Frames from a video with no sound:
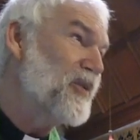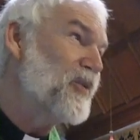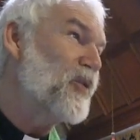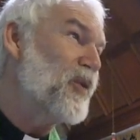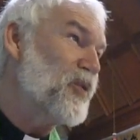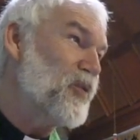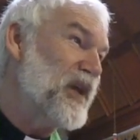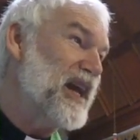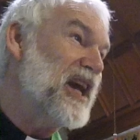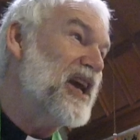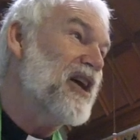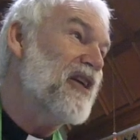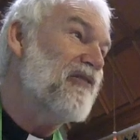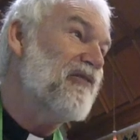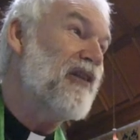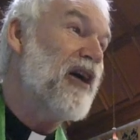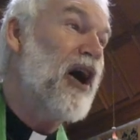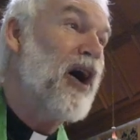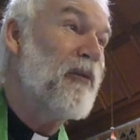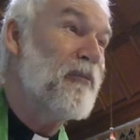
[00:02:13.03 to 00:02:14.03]
when we
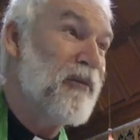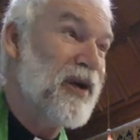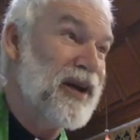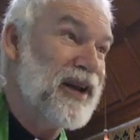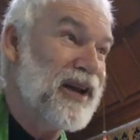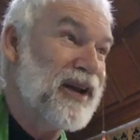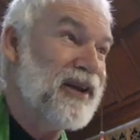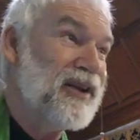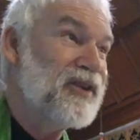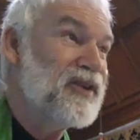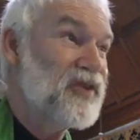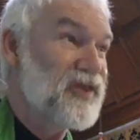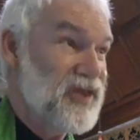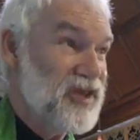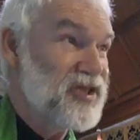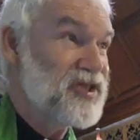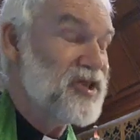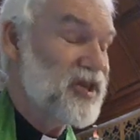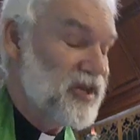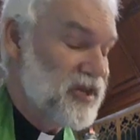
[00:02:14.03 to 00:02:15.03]
give our money to the
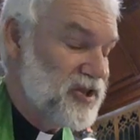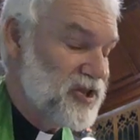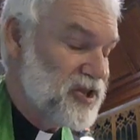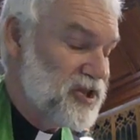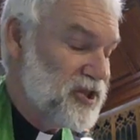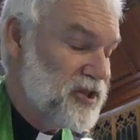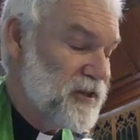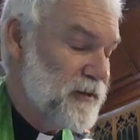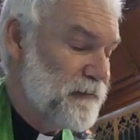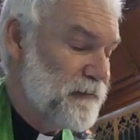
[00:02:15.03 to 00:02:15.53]
church.